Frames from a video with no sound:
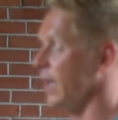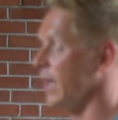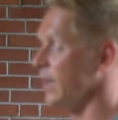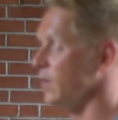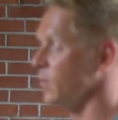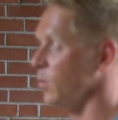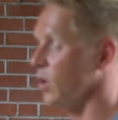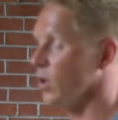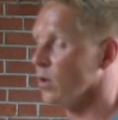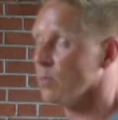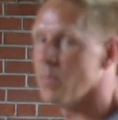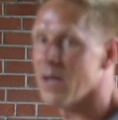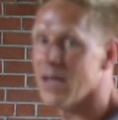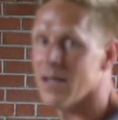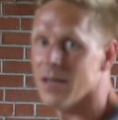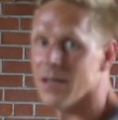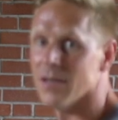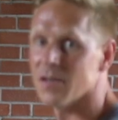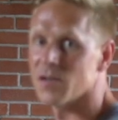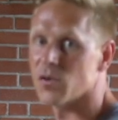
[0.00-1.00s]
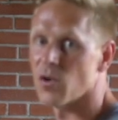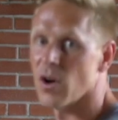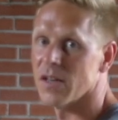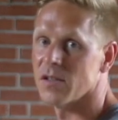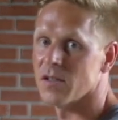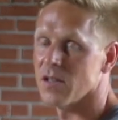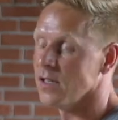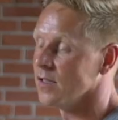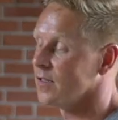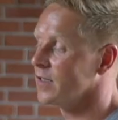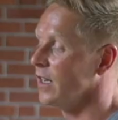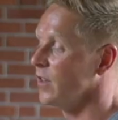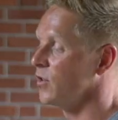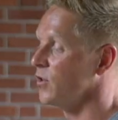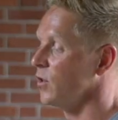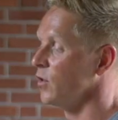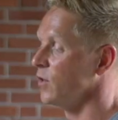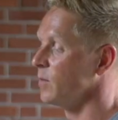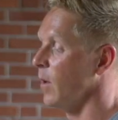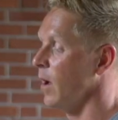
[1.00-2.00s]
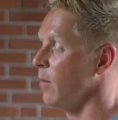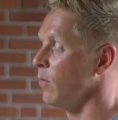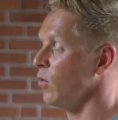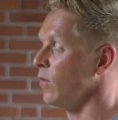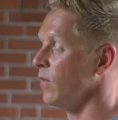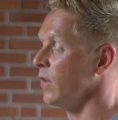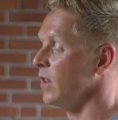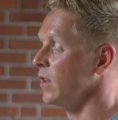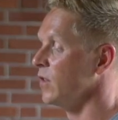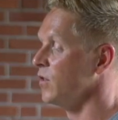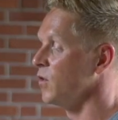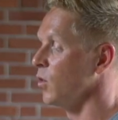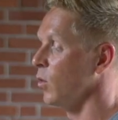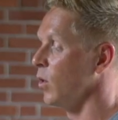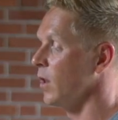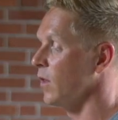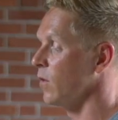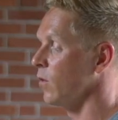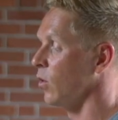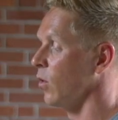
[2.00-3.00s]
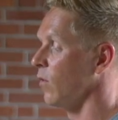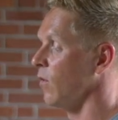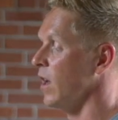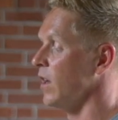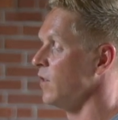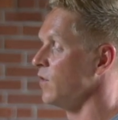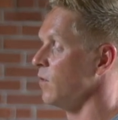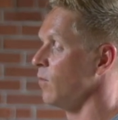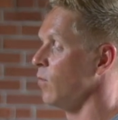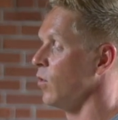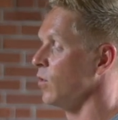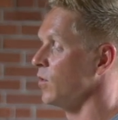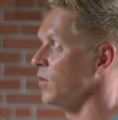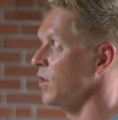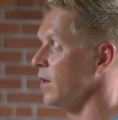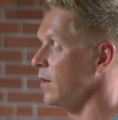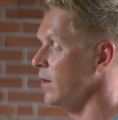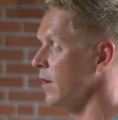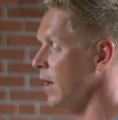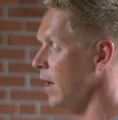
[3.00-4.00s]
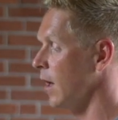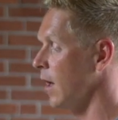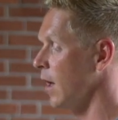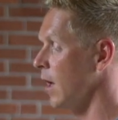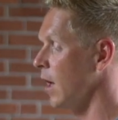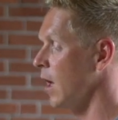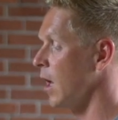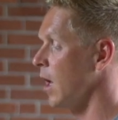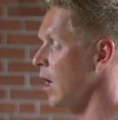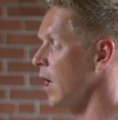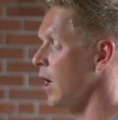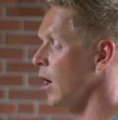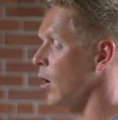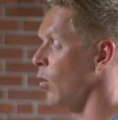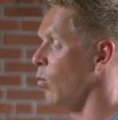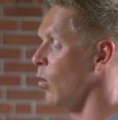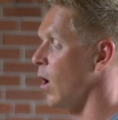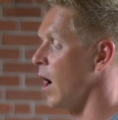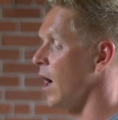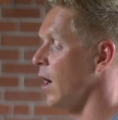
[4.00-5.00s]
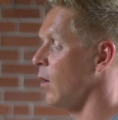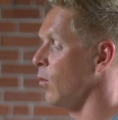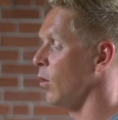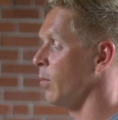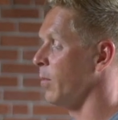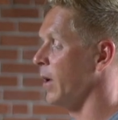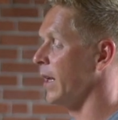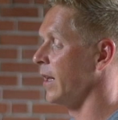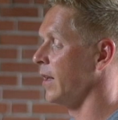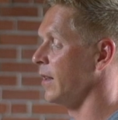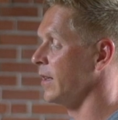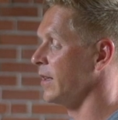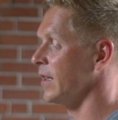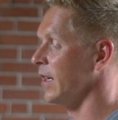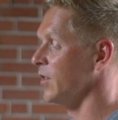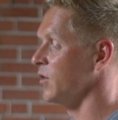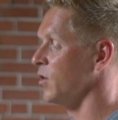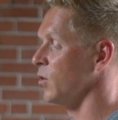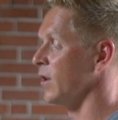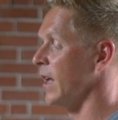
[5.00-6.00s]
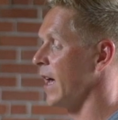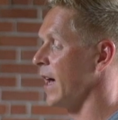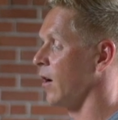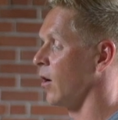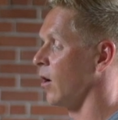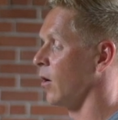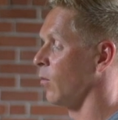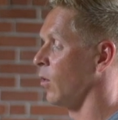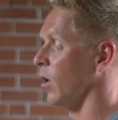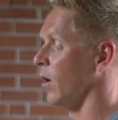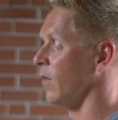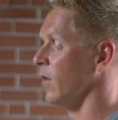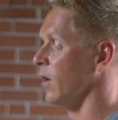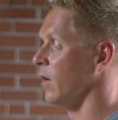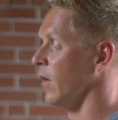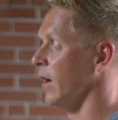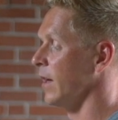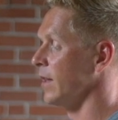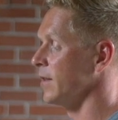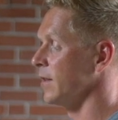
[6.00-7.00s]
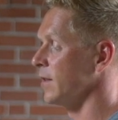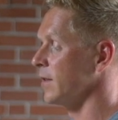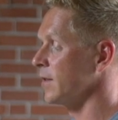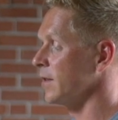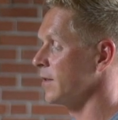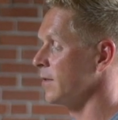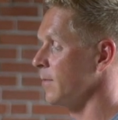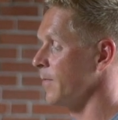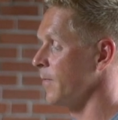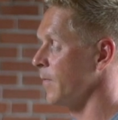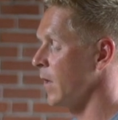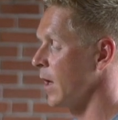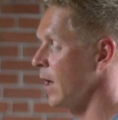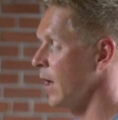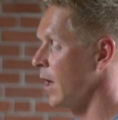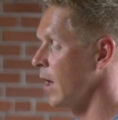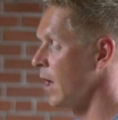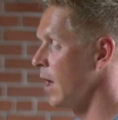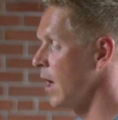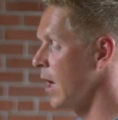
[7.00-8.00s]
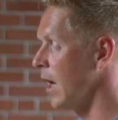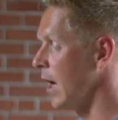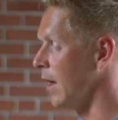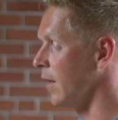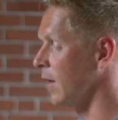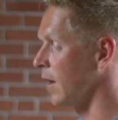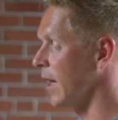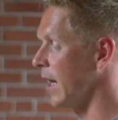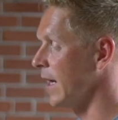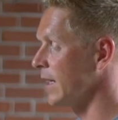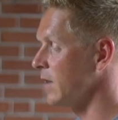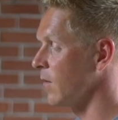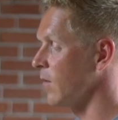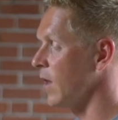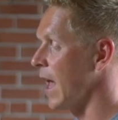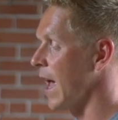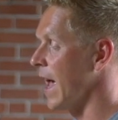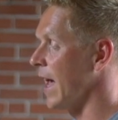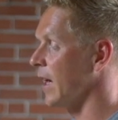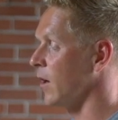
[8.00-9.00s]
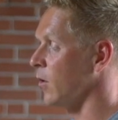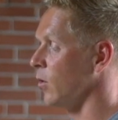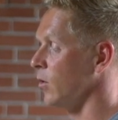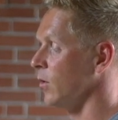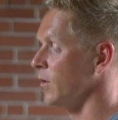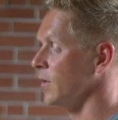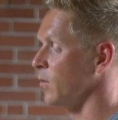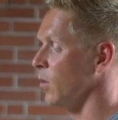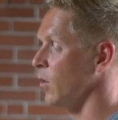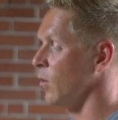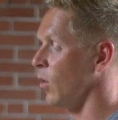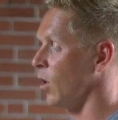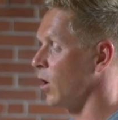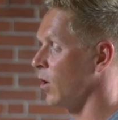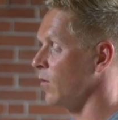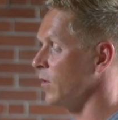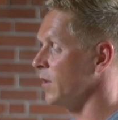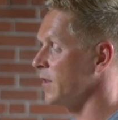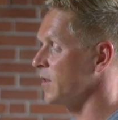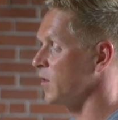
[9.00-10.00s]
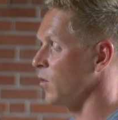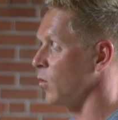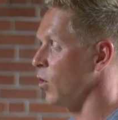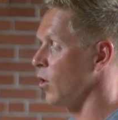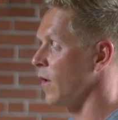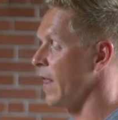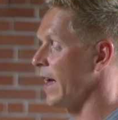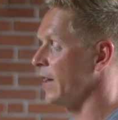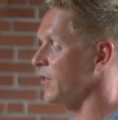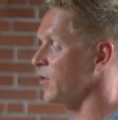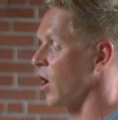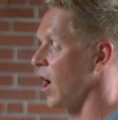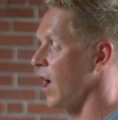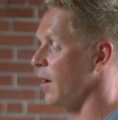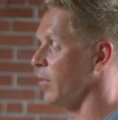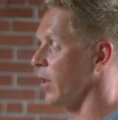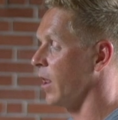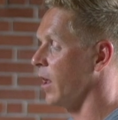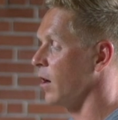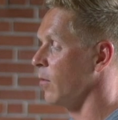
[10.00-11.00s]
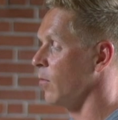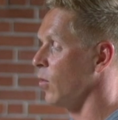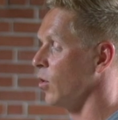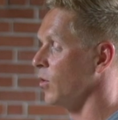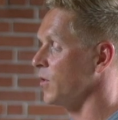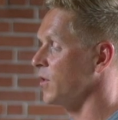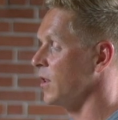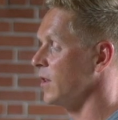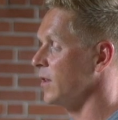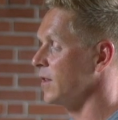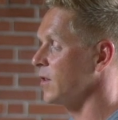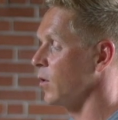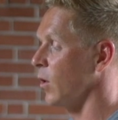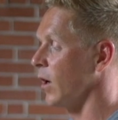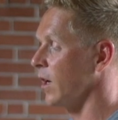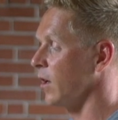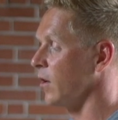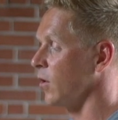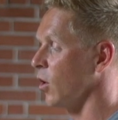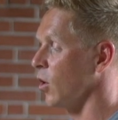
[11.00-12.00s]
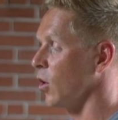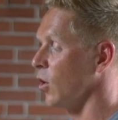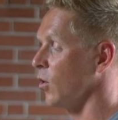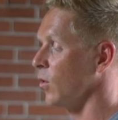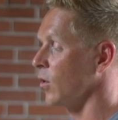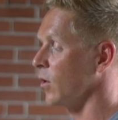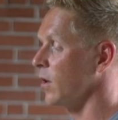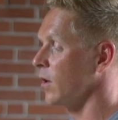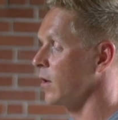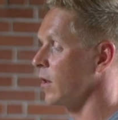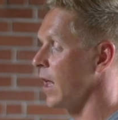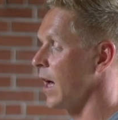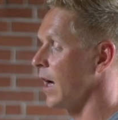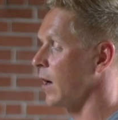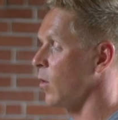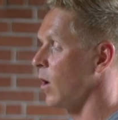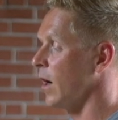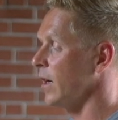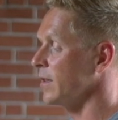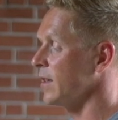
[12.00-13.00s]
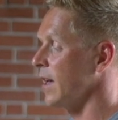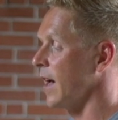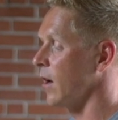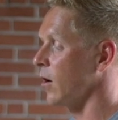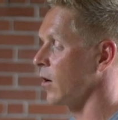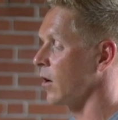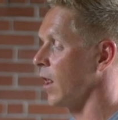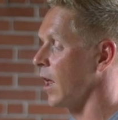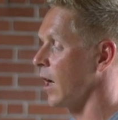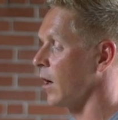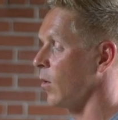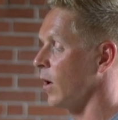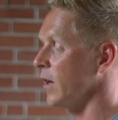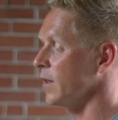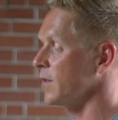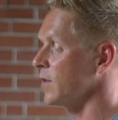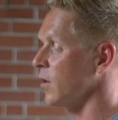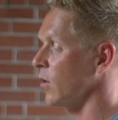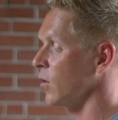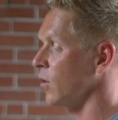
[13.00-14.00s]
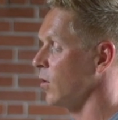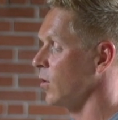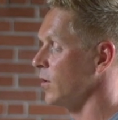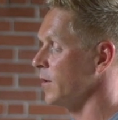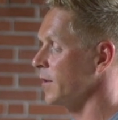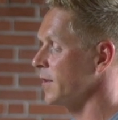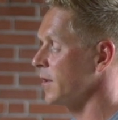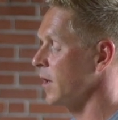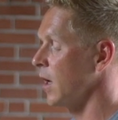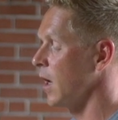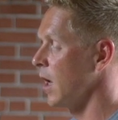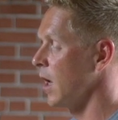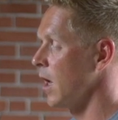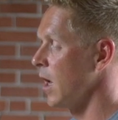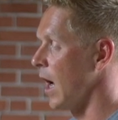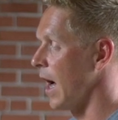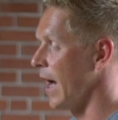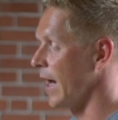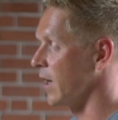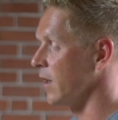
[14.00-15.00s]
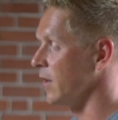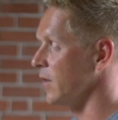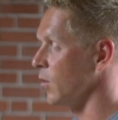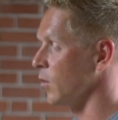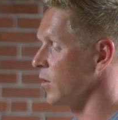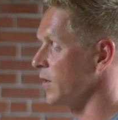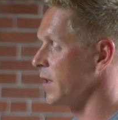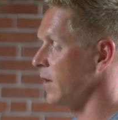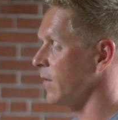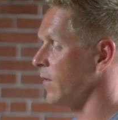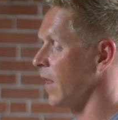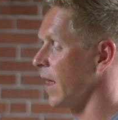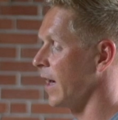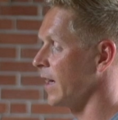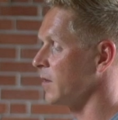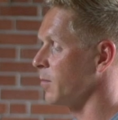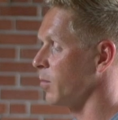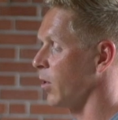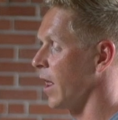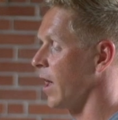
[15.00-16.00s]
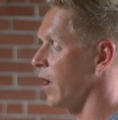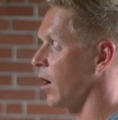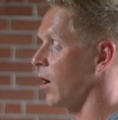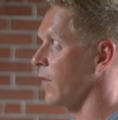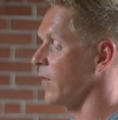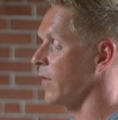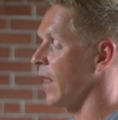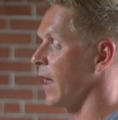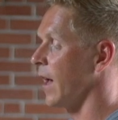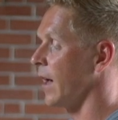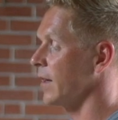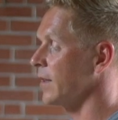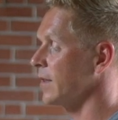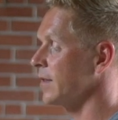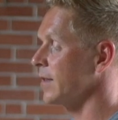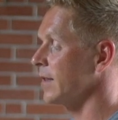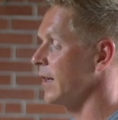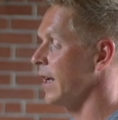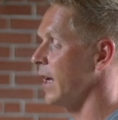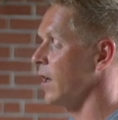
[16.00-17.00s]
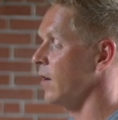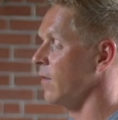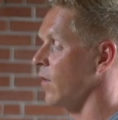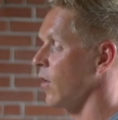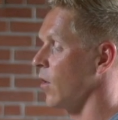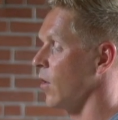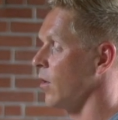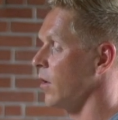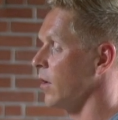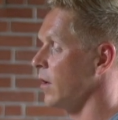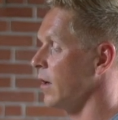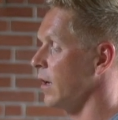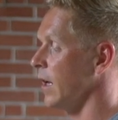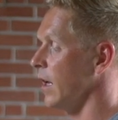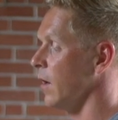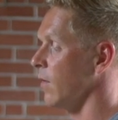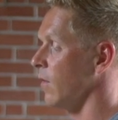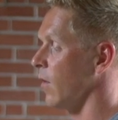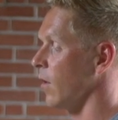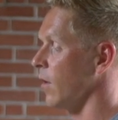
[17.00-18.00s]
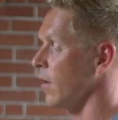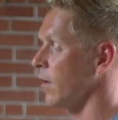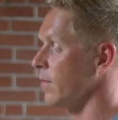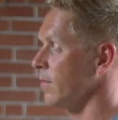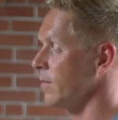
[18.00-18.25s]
is we could pin and stretch these tissues by moving the joint through a range of motion while we're pinning the tissue down on one of the devices. In the case of the ankles, we want to restore that triplanar motion, so I could go clockwise, counterclockwise circles. I could dorsiflex, planar flex, invert, evert.